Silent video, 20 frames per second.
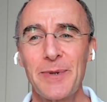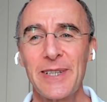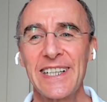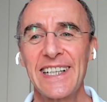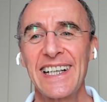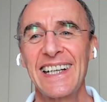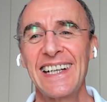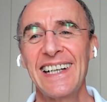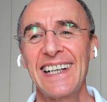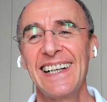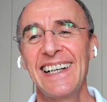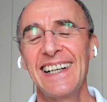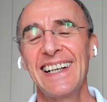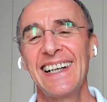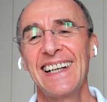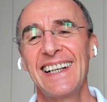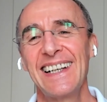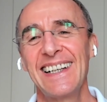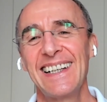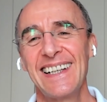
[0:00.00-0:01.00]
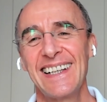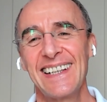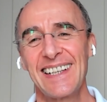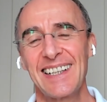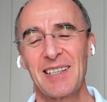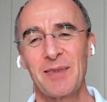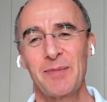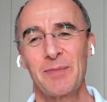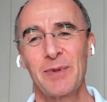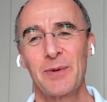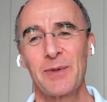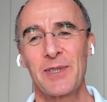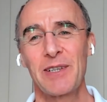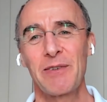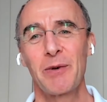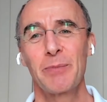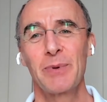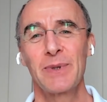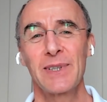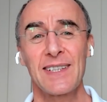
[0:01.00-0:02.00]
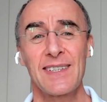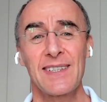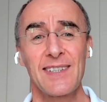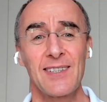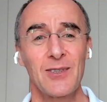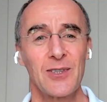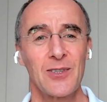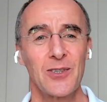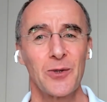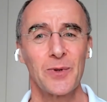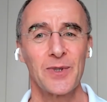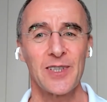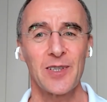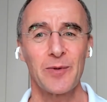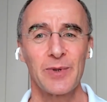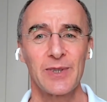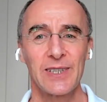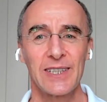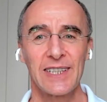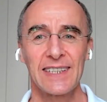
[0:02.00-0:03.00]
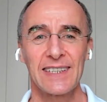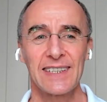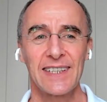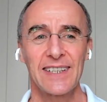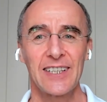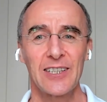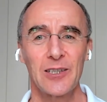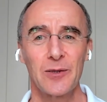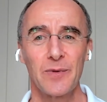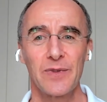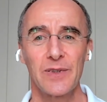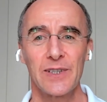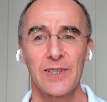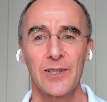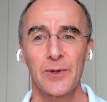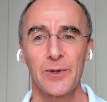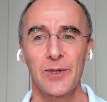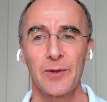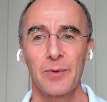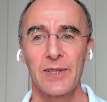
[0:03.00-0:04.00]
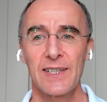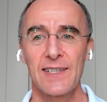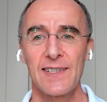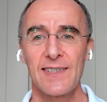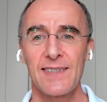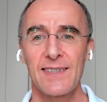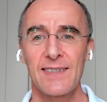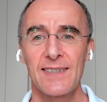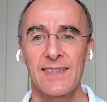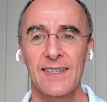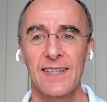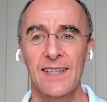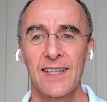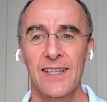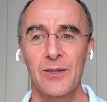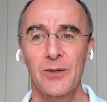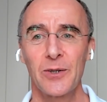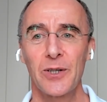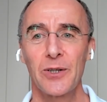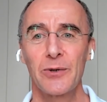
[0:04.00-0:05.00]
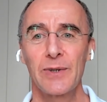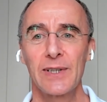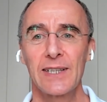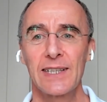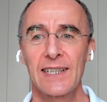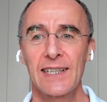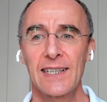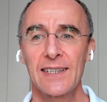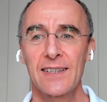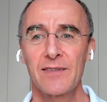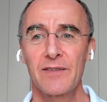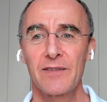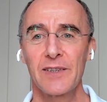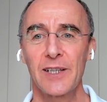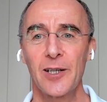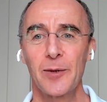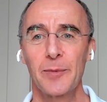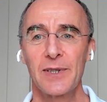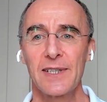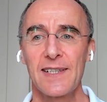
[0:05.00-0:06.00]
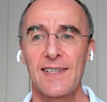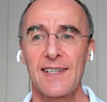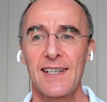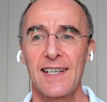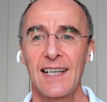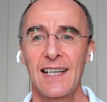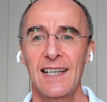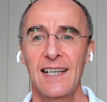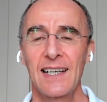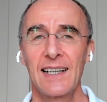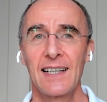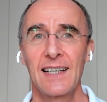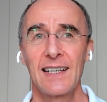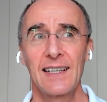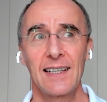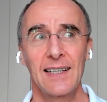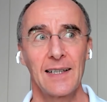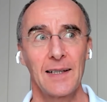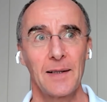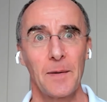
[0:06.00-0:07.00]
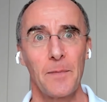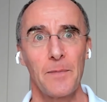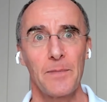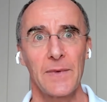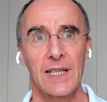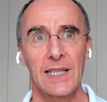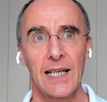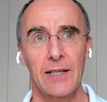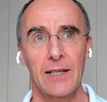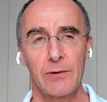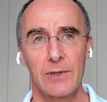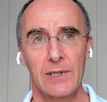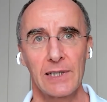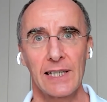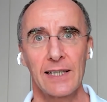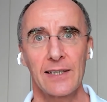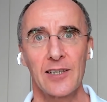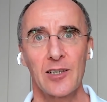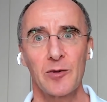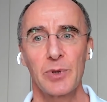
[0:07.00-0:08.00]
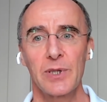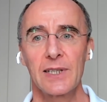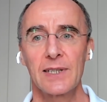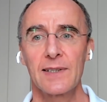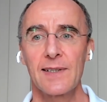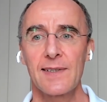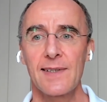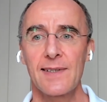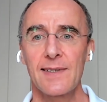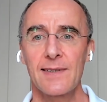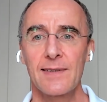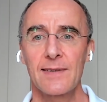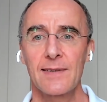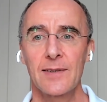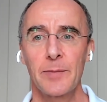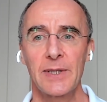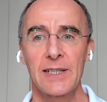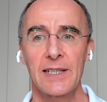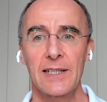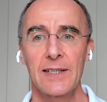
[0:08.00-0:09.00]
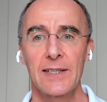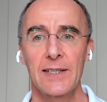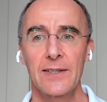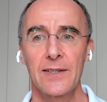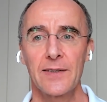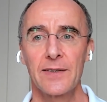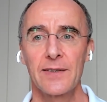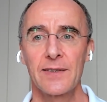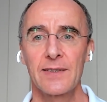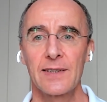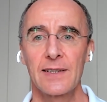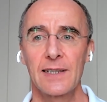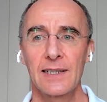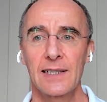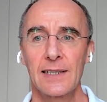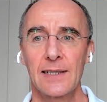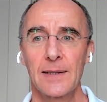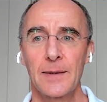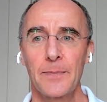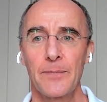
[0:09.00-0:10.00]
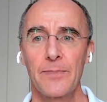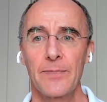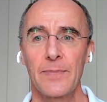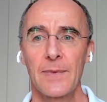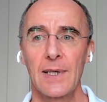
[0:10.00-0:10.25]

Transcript: bring. Uh, but whichever bits you do want to bring that are helpful in the workplace, you know, how do you create that environment? Um, and that really underpins the mental health um,